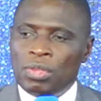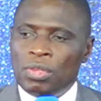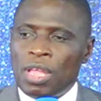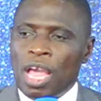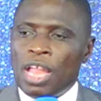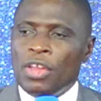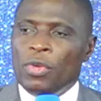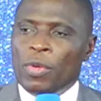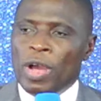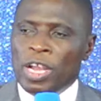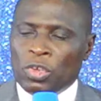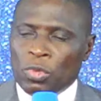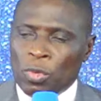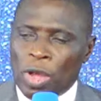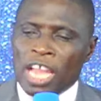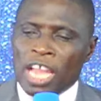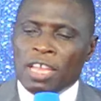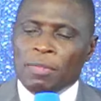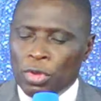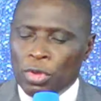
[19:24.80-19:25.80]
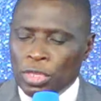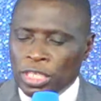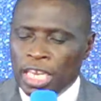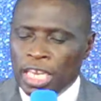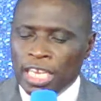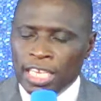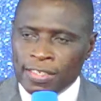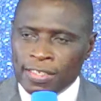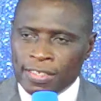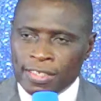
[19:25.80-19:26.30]
And you want to add me on the
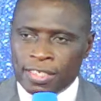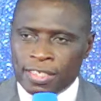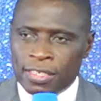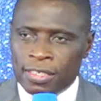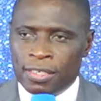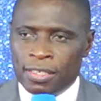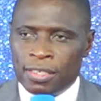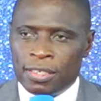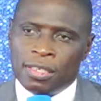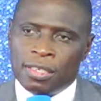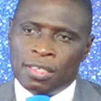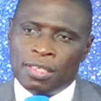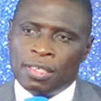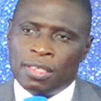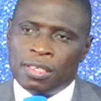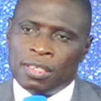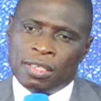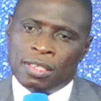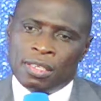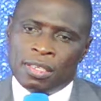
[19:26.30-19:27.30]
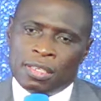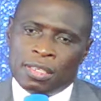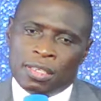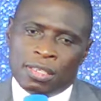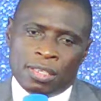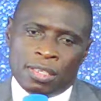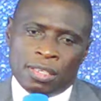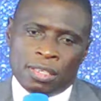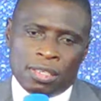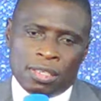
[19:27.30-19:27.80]
list ate oyagala
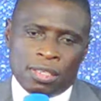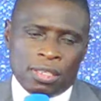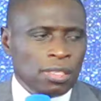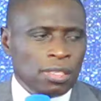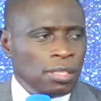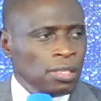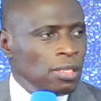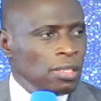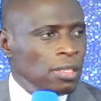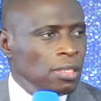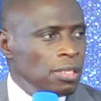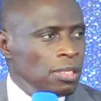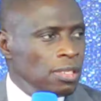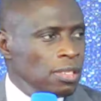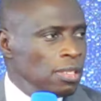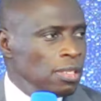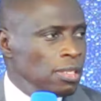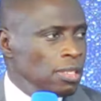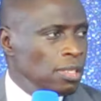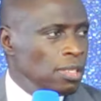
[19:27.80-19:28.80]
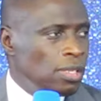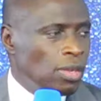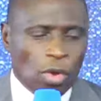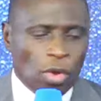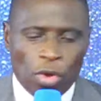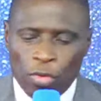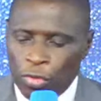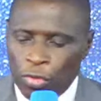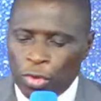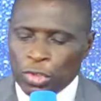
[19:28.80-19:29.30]
kungatta ku layini
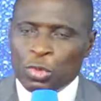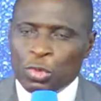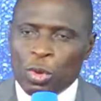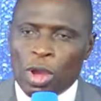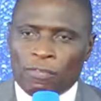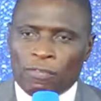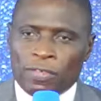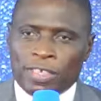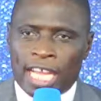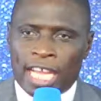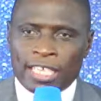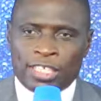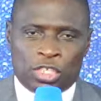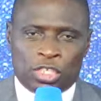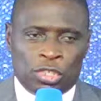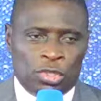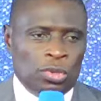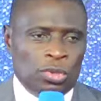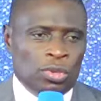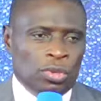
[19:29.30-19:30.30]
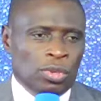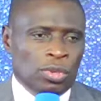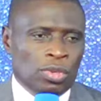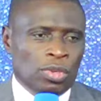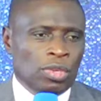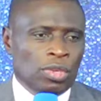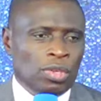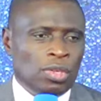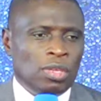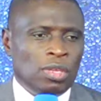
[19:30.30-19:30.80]
eyo of those who have touched you.
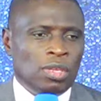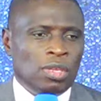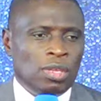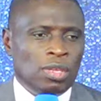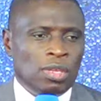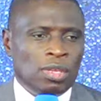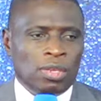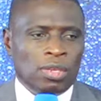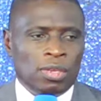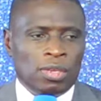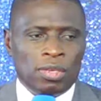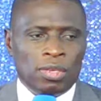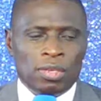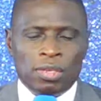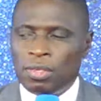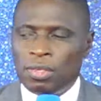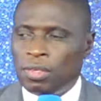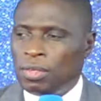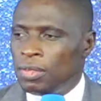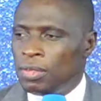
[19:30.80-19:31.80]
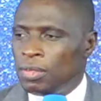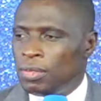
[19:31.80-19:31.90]
oyo abo abakutteko.